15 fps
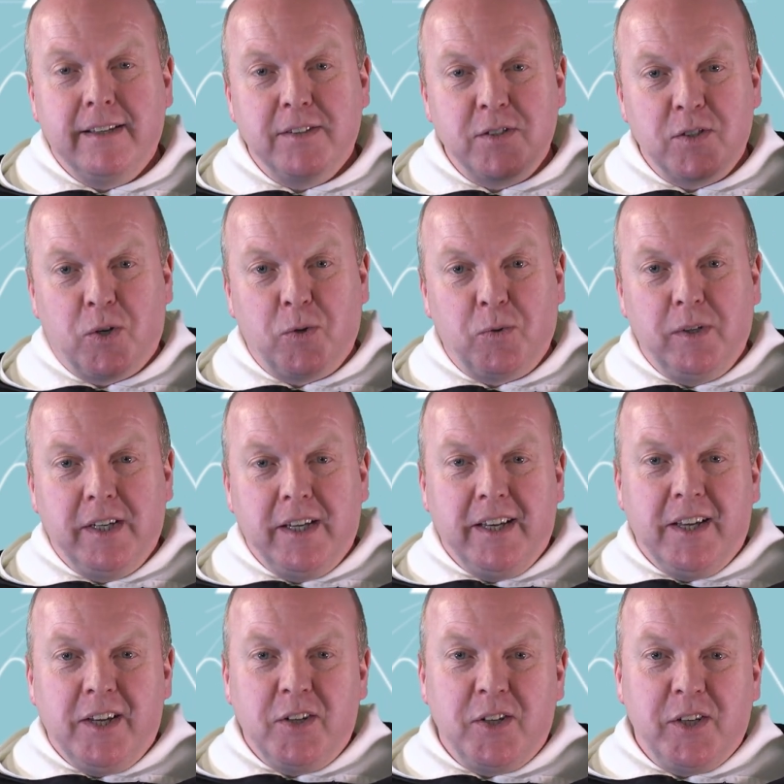And so,
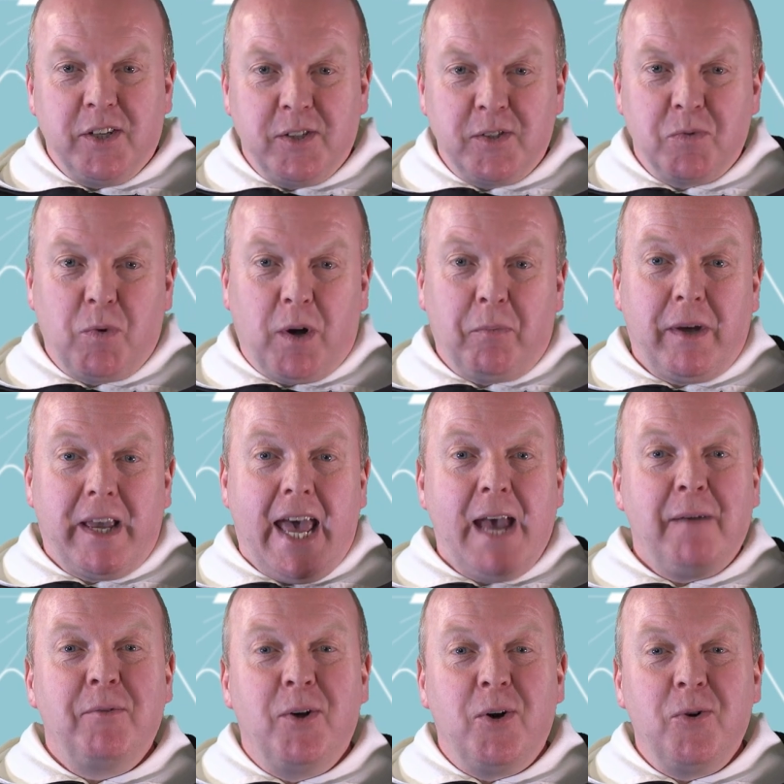these what
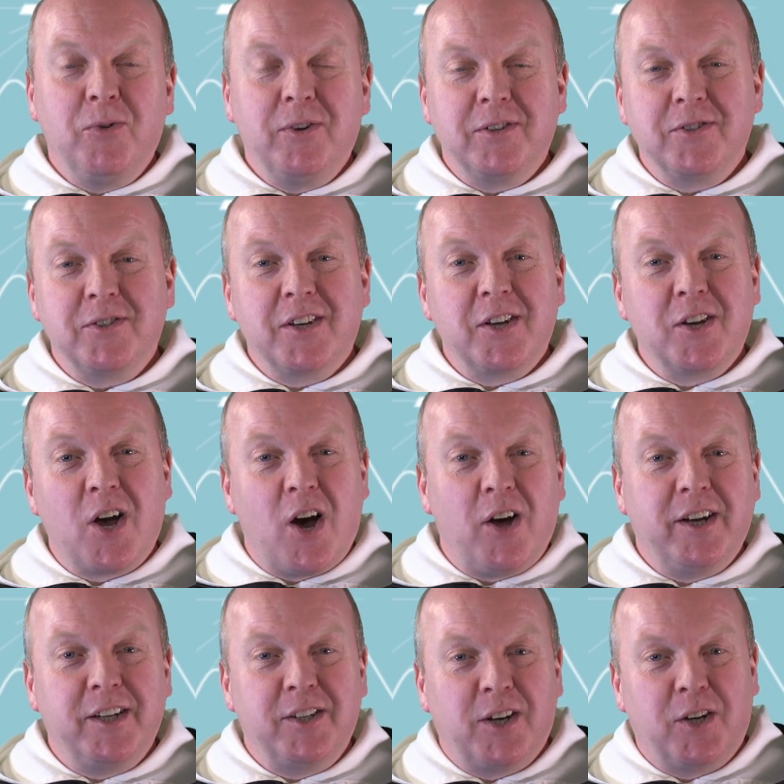became known as
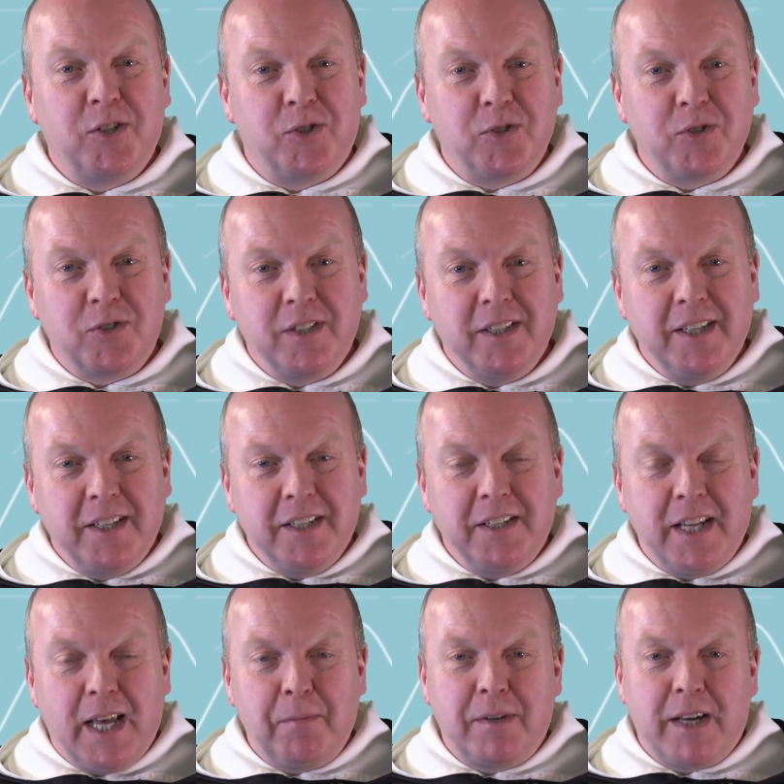Connie Dodgers,
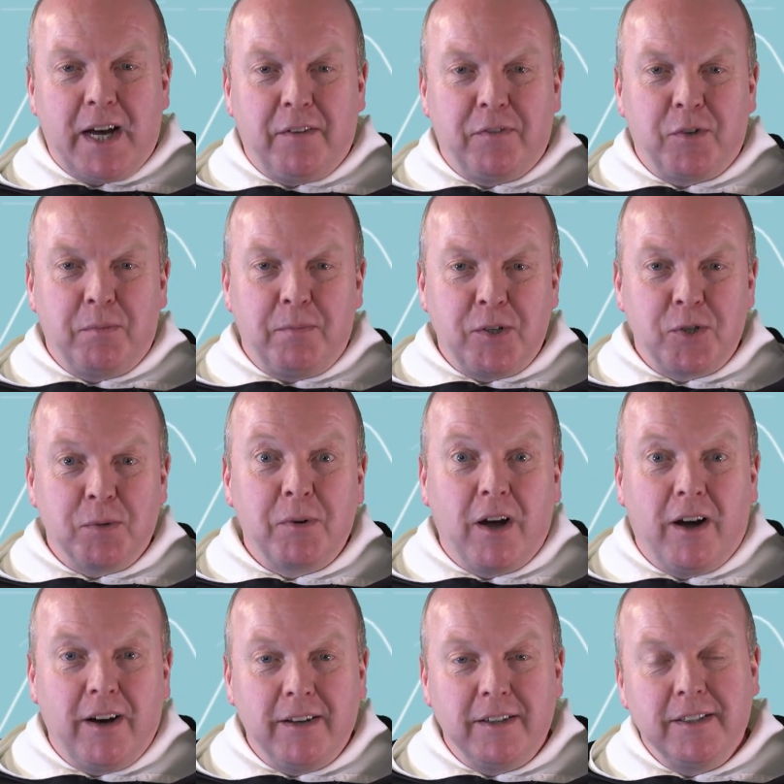named after Bishop
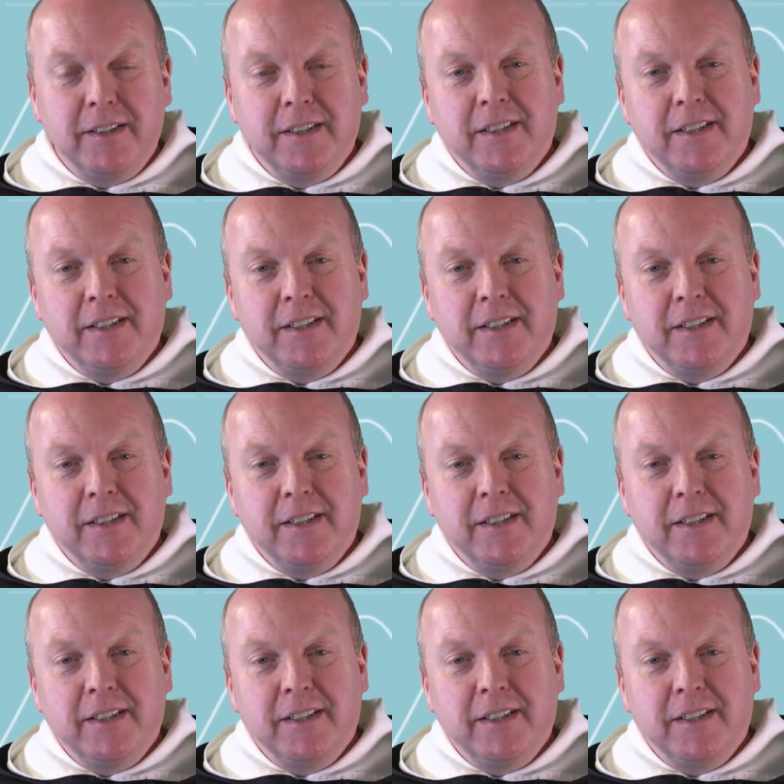Con,